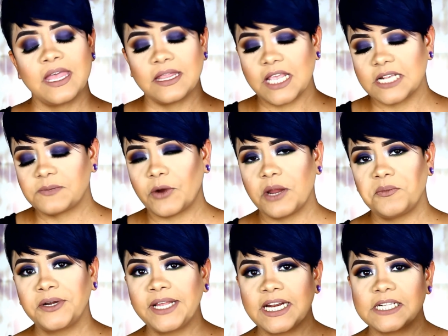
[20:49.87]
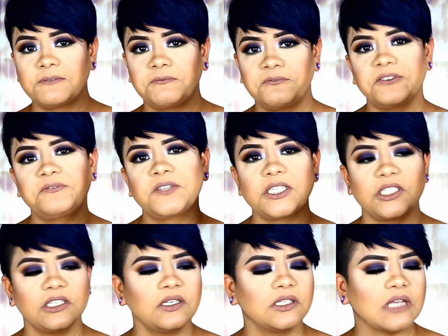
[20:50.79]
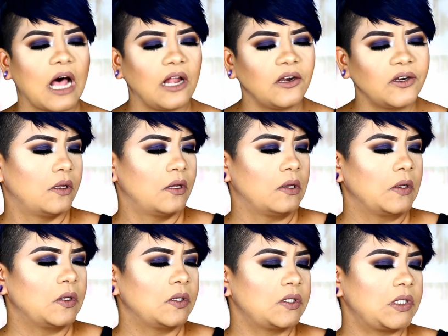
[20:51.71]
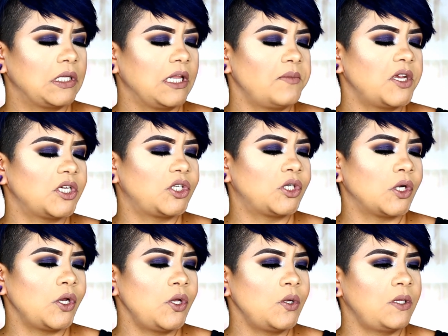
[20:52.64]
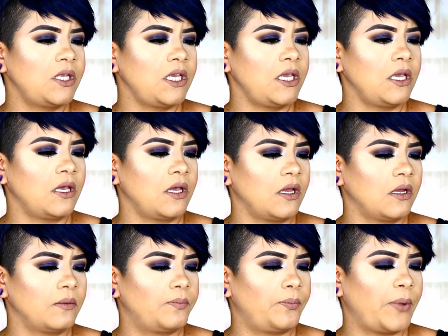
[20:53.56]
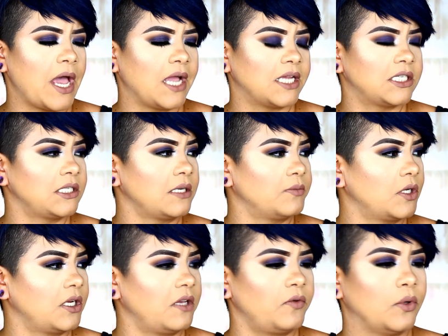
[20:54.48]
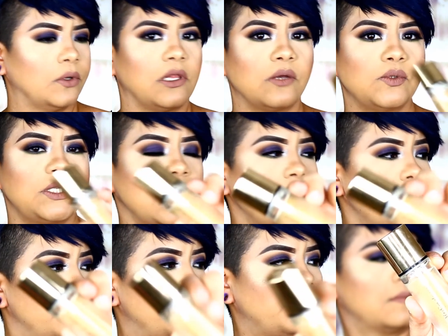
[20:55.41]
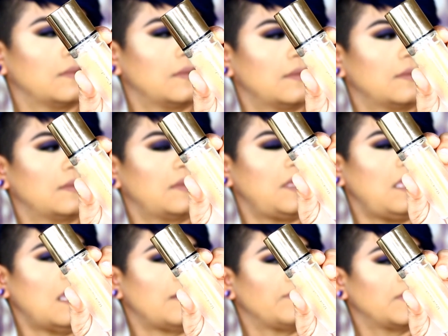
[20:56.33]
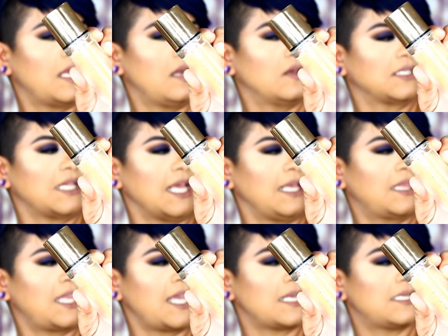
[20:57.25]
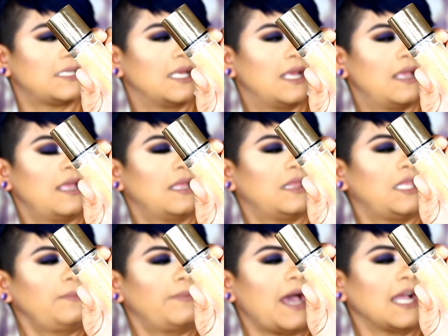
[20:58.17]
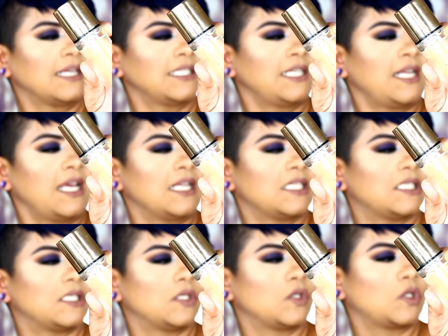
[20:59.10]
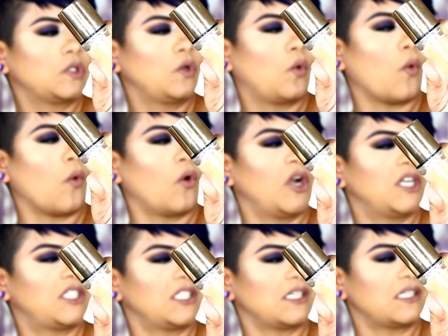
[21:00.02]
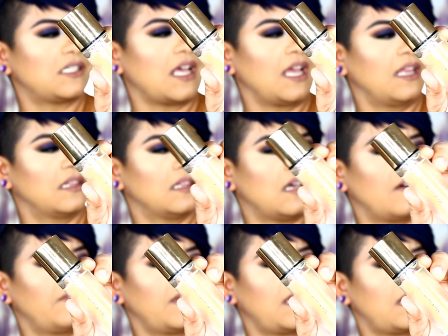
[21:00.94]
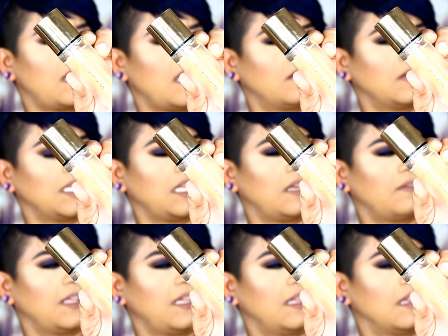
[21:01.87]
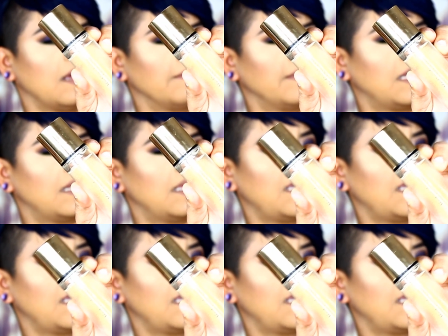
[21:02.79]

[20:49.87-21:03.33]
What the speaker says: This primer, it is $52. So let me show you the packaging. I'm gonna give you a close-up. Yeah, it looks like this. The packaging, it is gorgeous. I love it. I really, really love it.